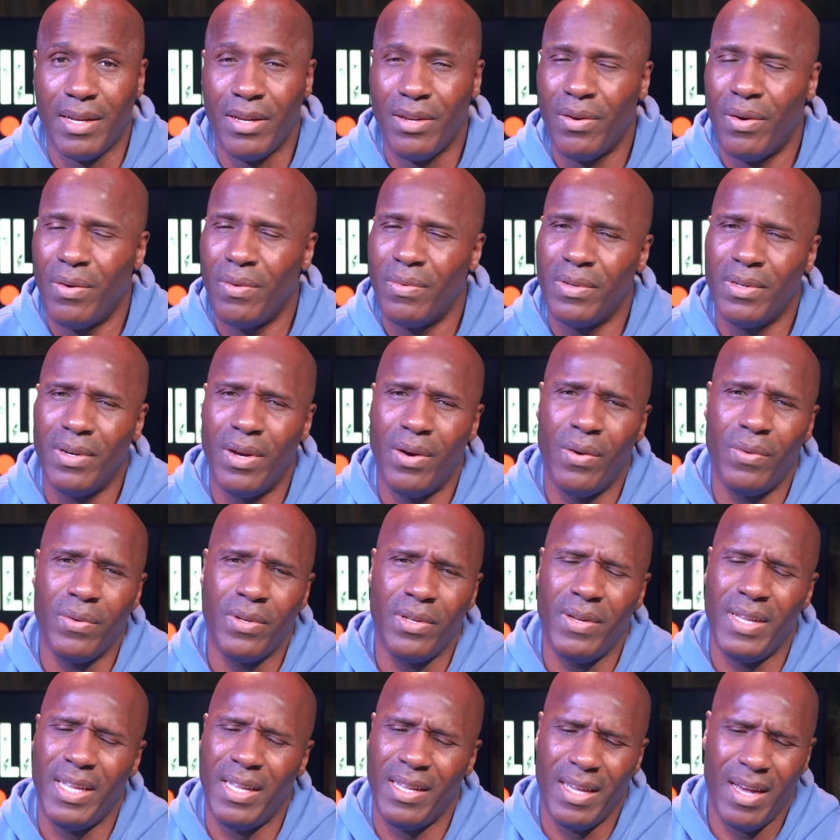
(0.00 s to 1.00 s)
You don't know.
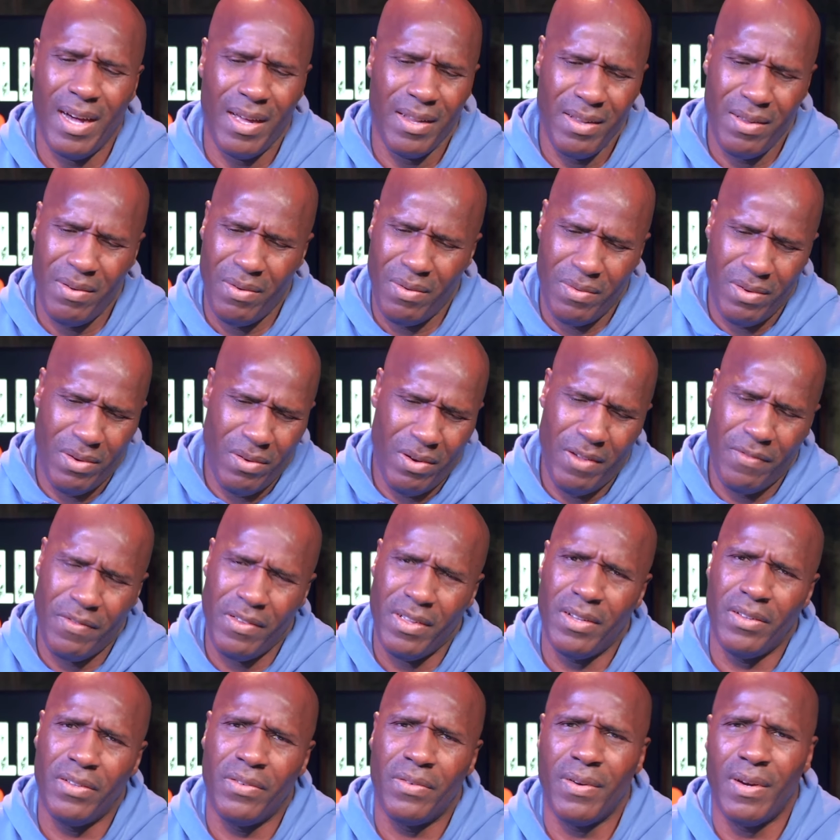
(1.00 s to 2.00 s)
You ain't got. You don't know if
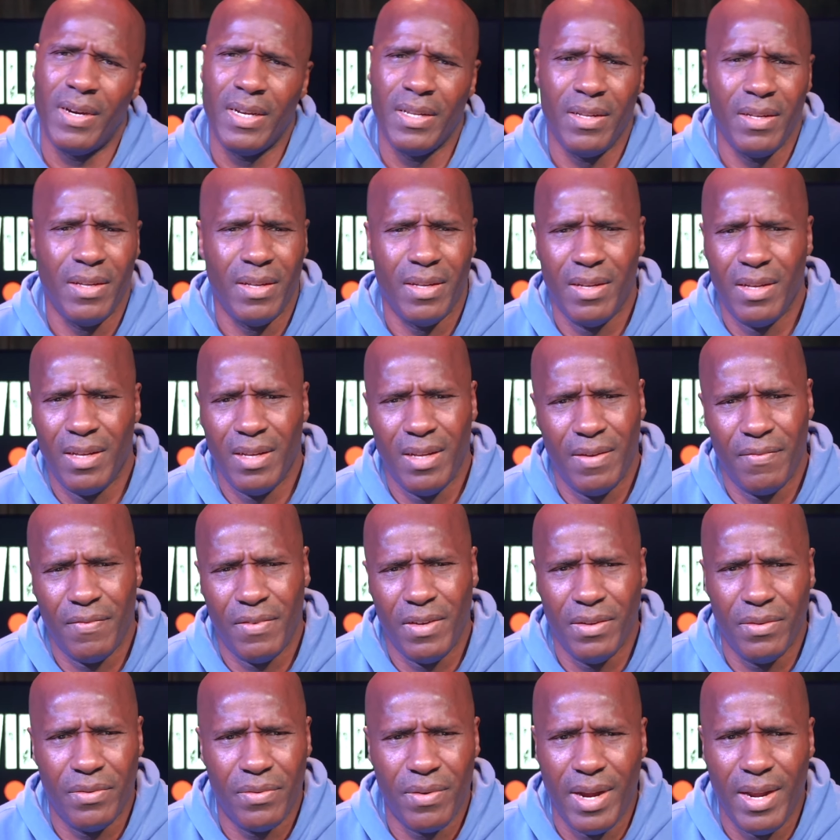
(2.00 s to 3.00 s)
you drink. If
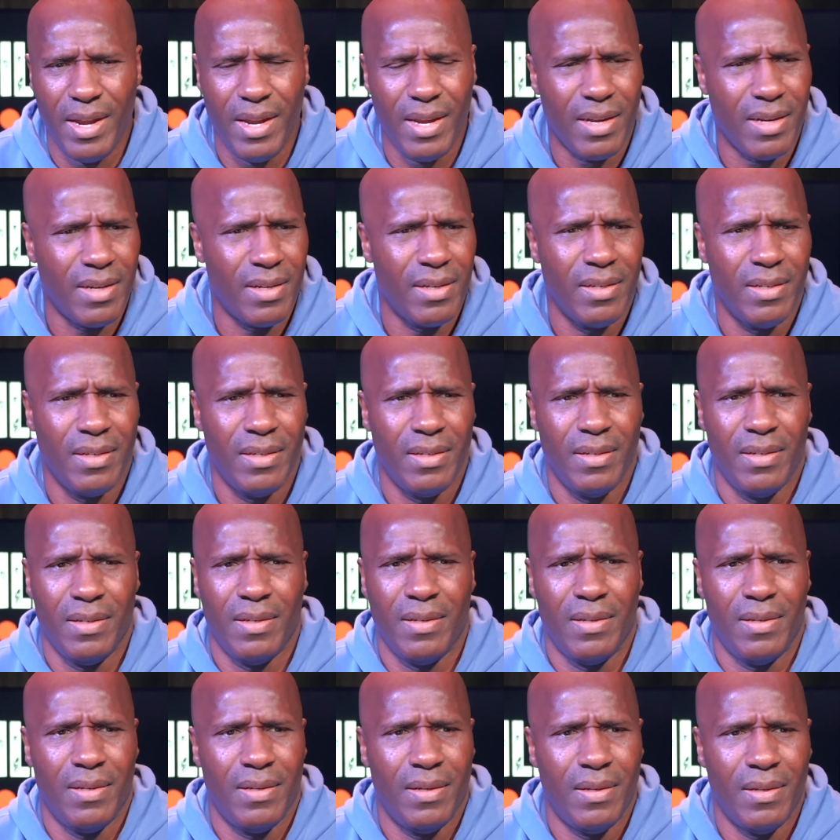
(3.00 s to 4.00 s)
you drink,
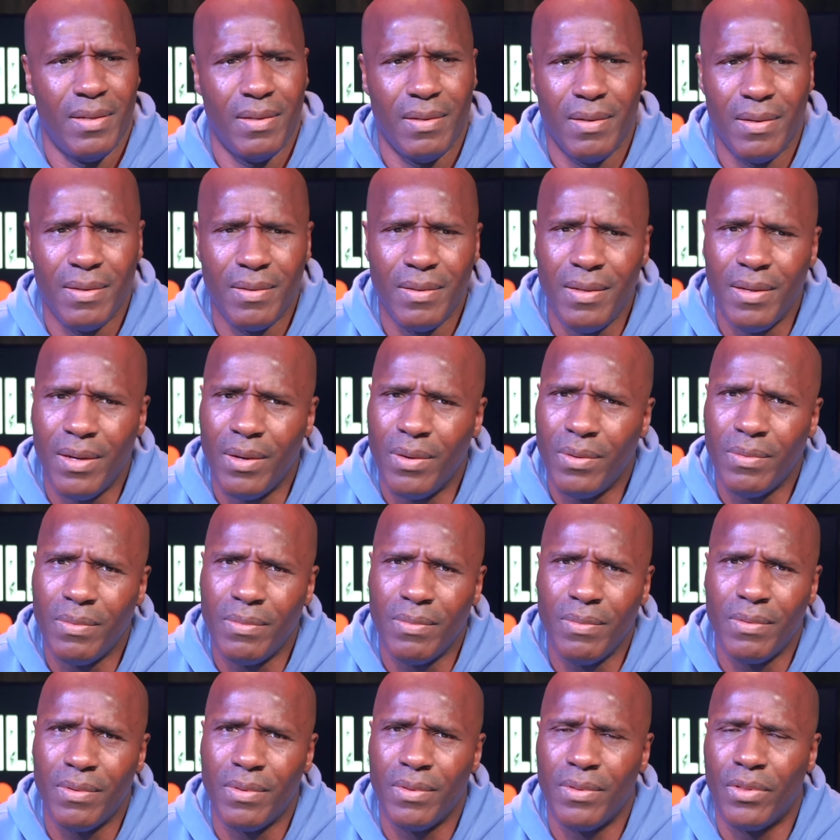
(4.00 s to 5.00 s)
you know,
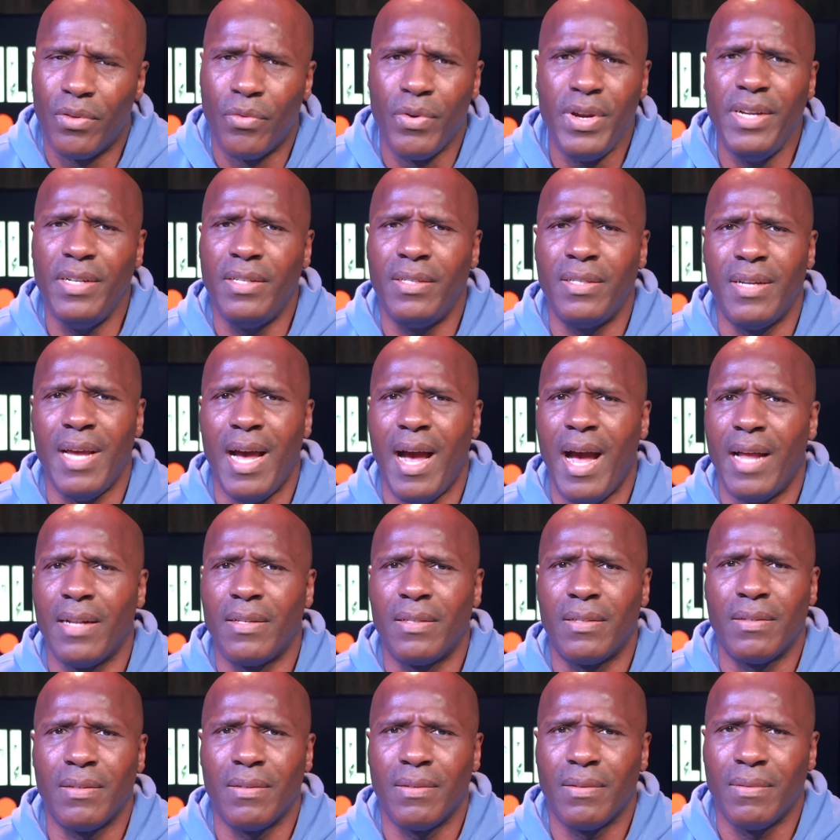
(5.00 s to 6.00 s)
three
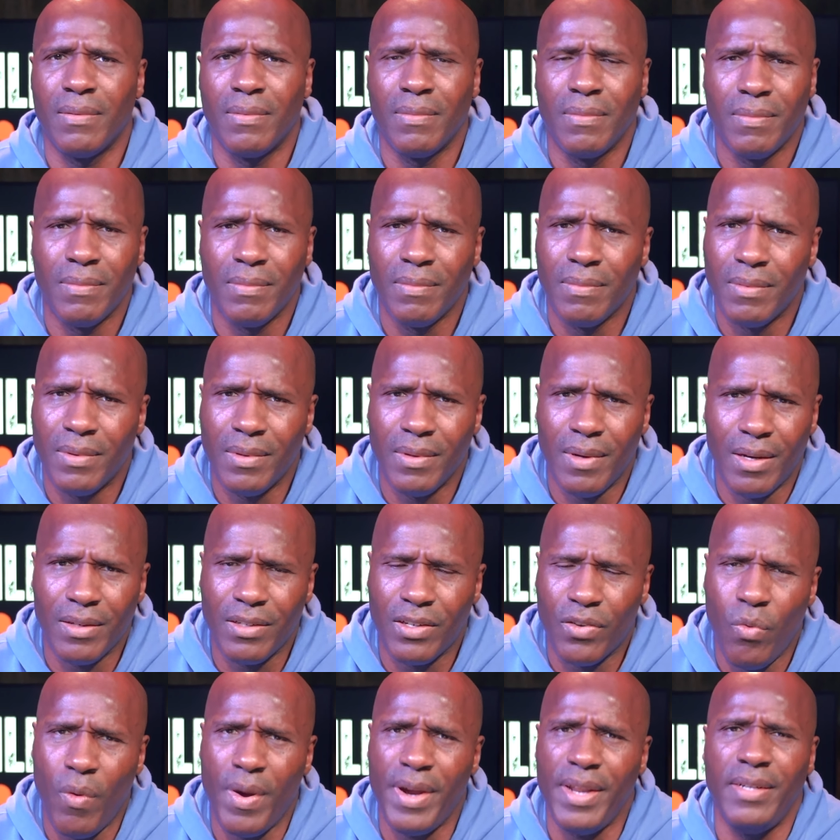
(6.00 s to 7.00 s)
shots or
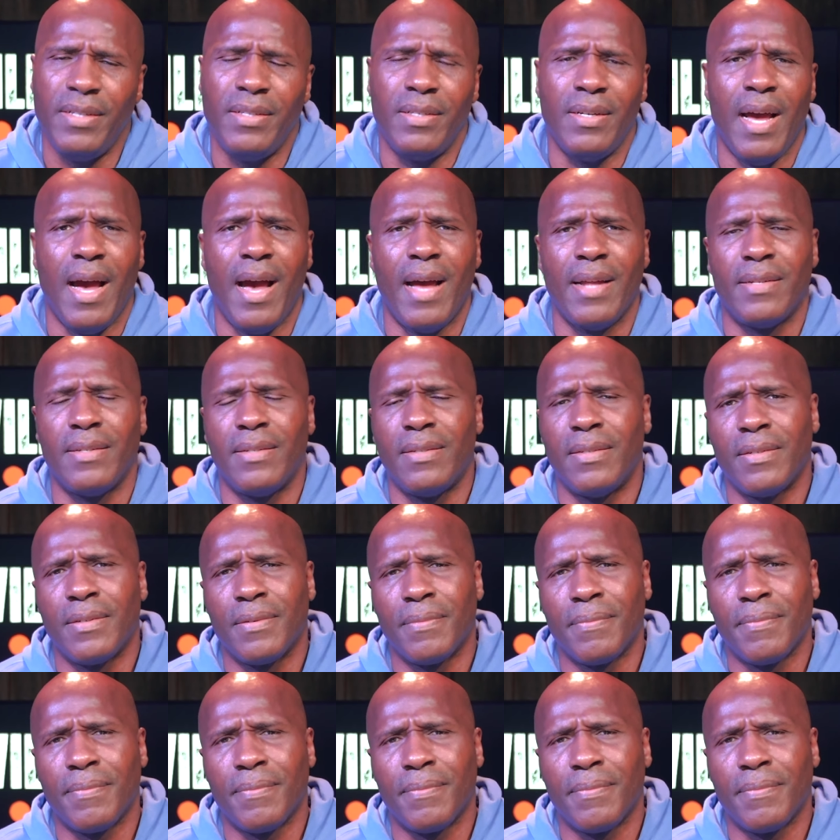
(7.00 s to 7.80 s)
twenty shots.